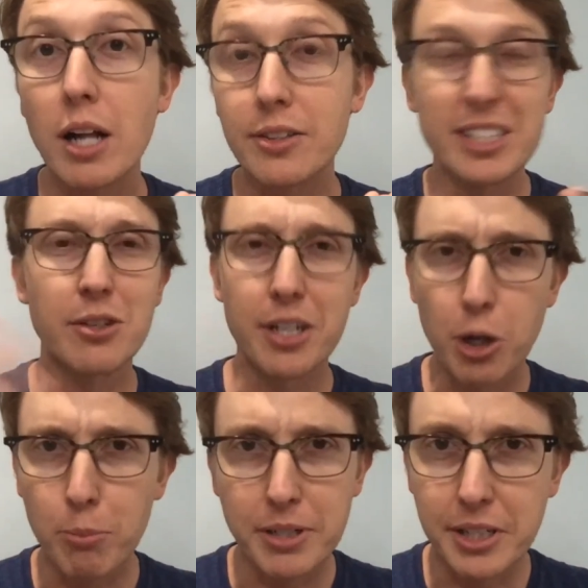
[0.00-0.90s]
These are in
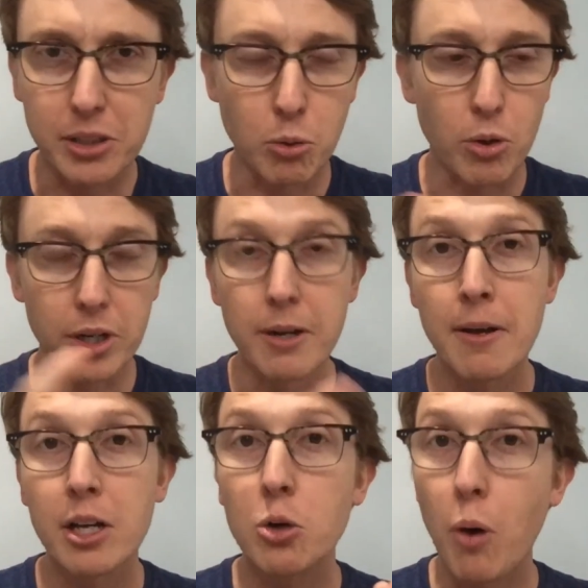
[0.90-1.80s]
no particular order.
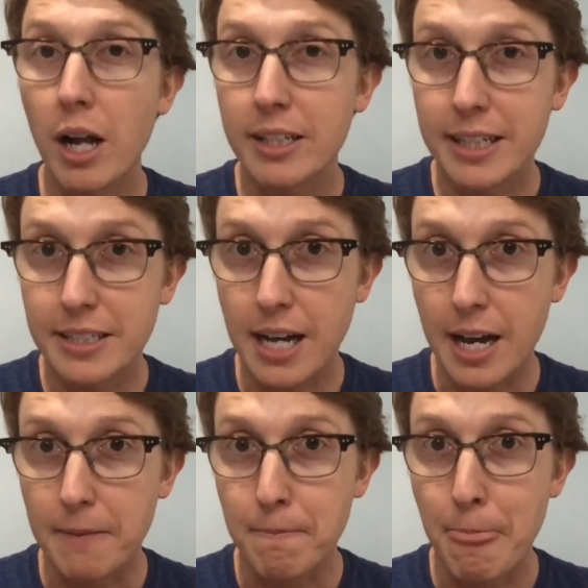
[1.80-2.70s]
Quality
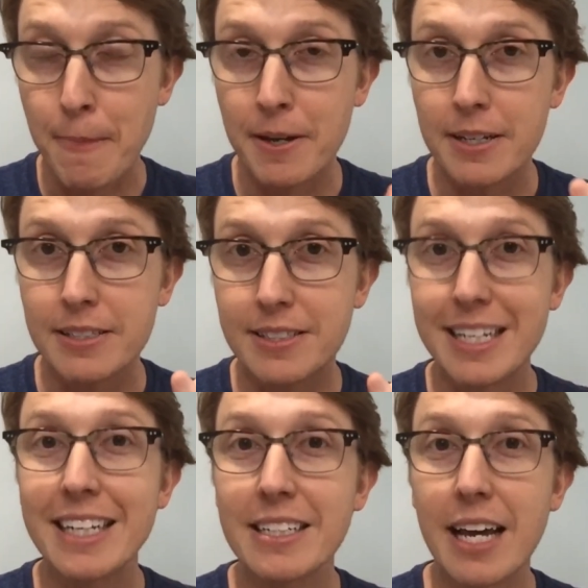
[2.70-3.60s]
time,
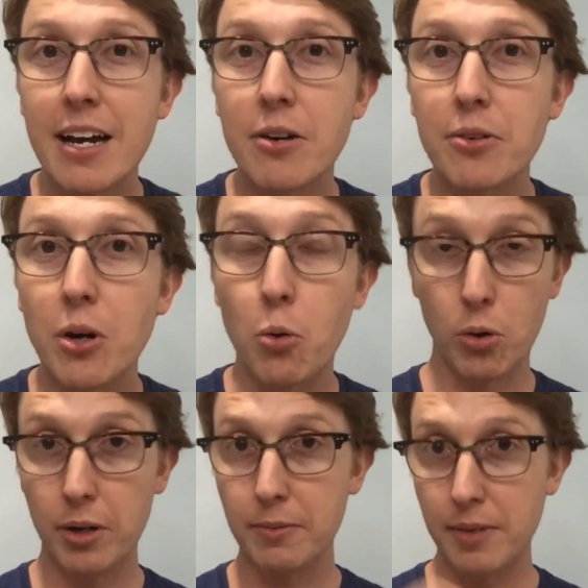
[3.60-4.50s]
sitting down
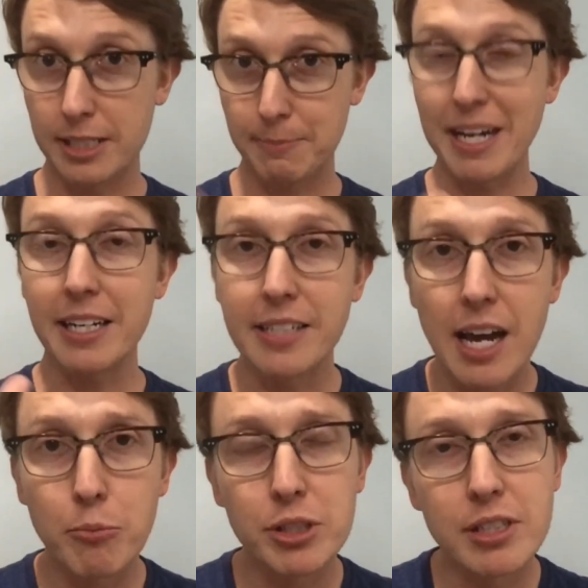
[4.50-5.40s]
or spending
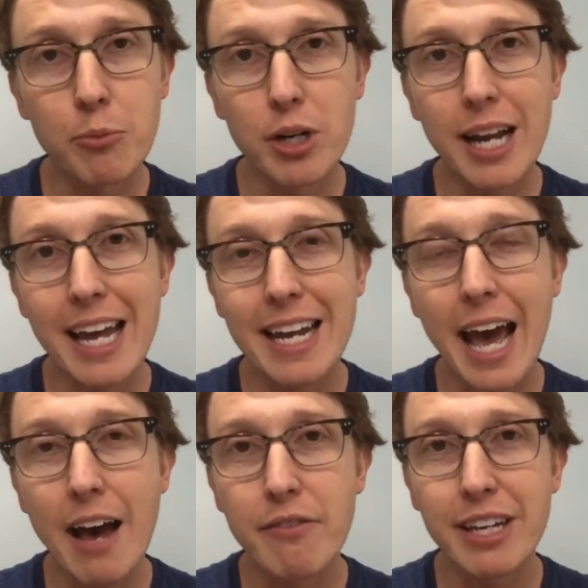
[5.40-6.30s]
time with someone and
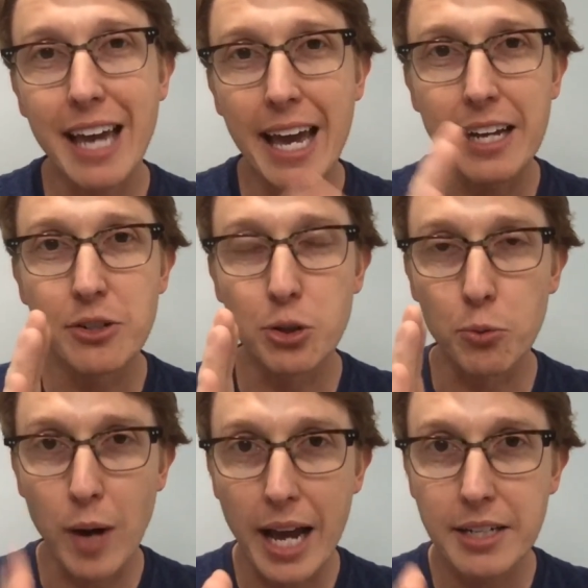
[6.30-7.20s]
having a
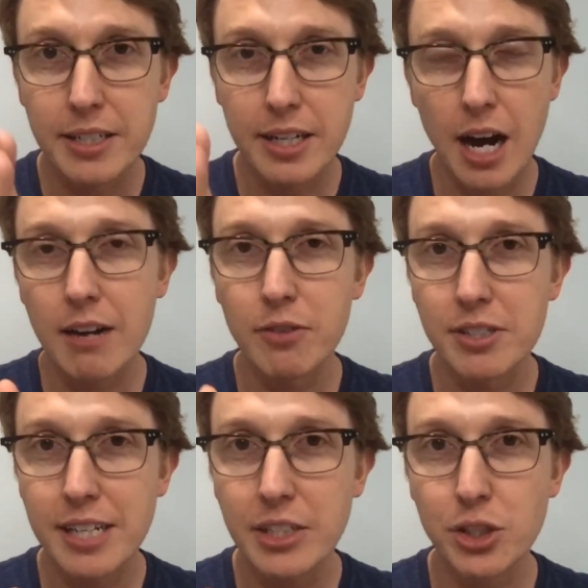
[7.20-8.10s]
direct
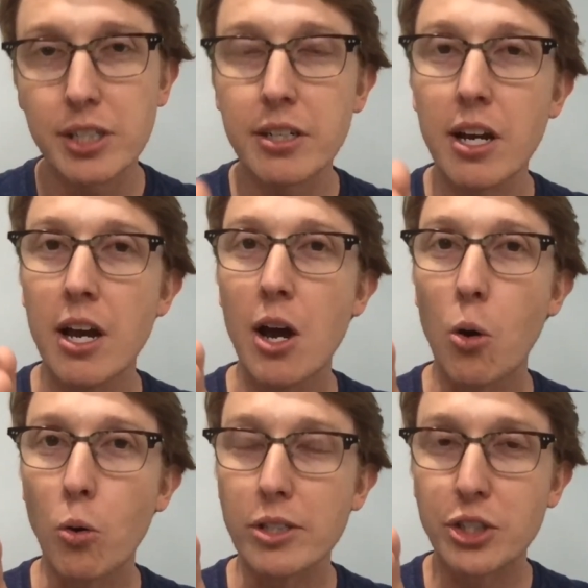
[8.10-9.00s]
conversation
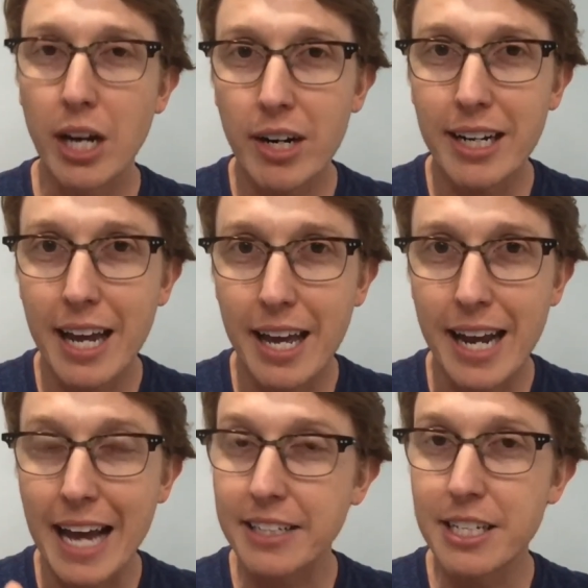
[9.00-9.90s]
or sharing an
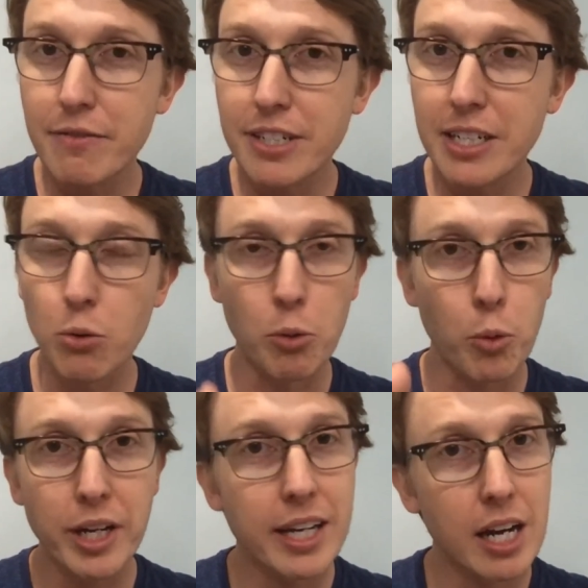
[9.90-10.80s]
activity or
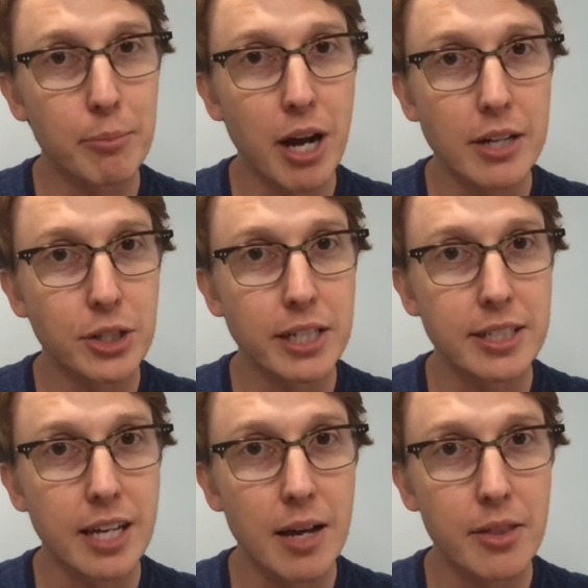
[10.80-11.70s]
working on a project
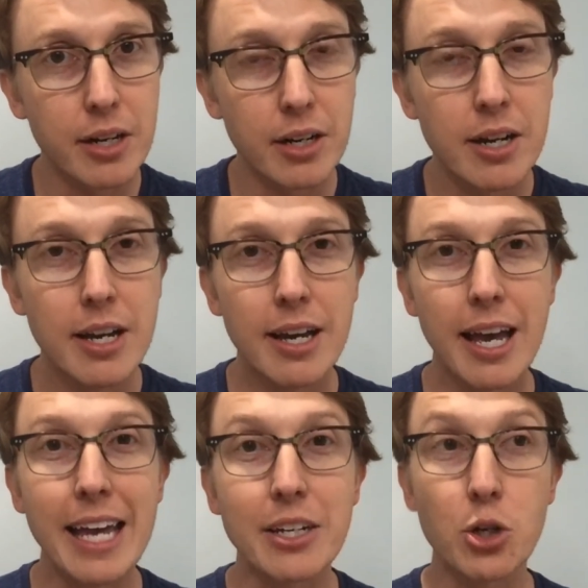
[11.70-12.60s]
together.
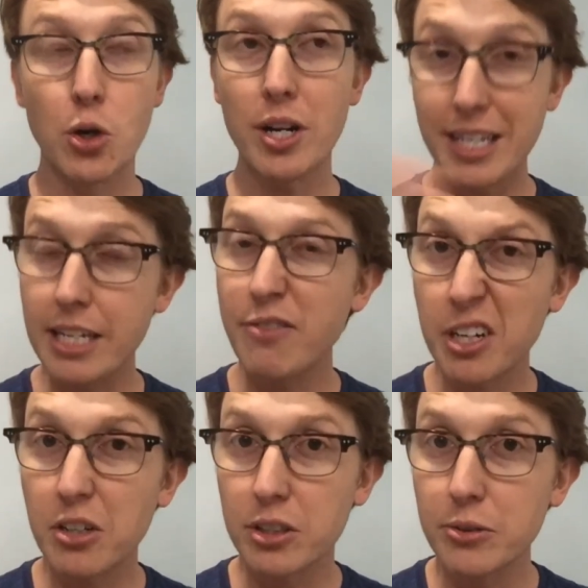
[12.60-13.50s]
It could even
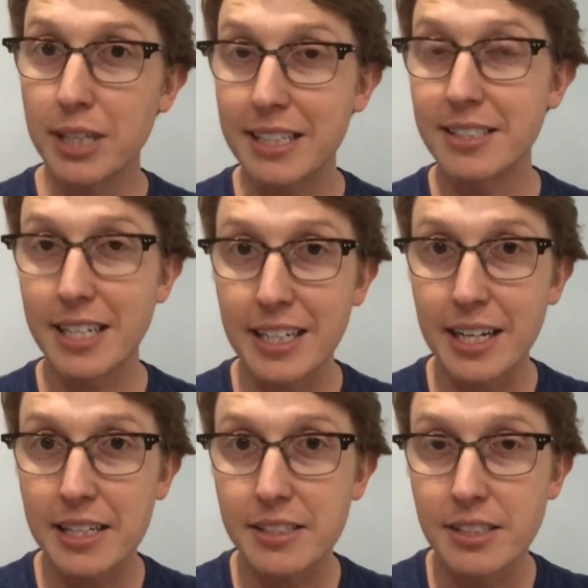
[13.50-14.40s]
include like sitting
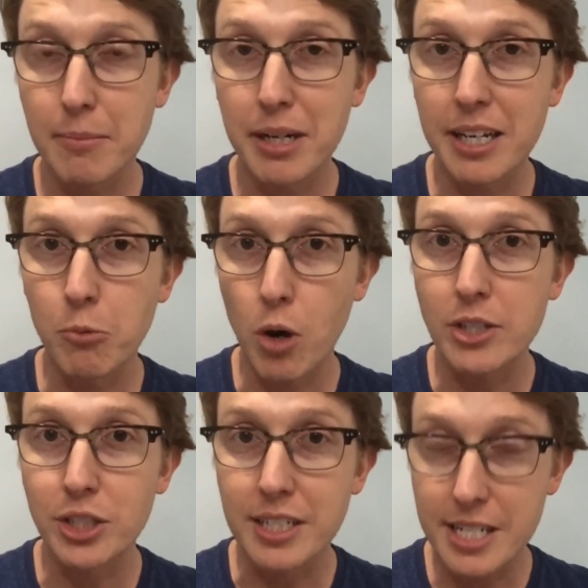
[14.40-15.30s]
next to somebody and
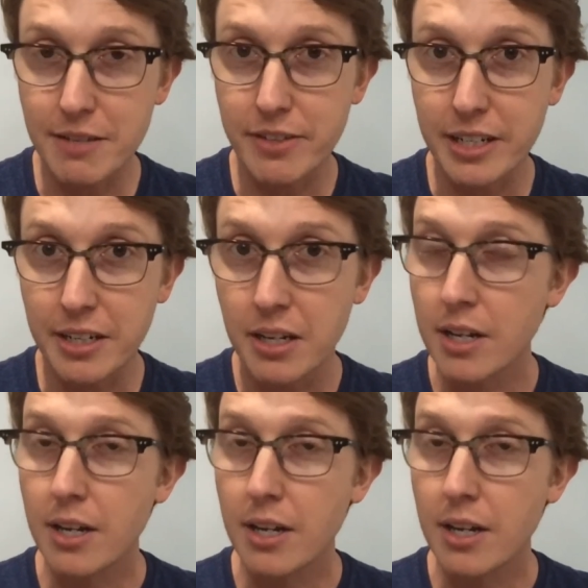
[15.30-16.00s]
watching TV,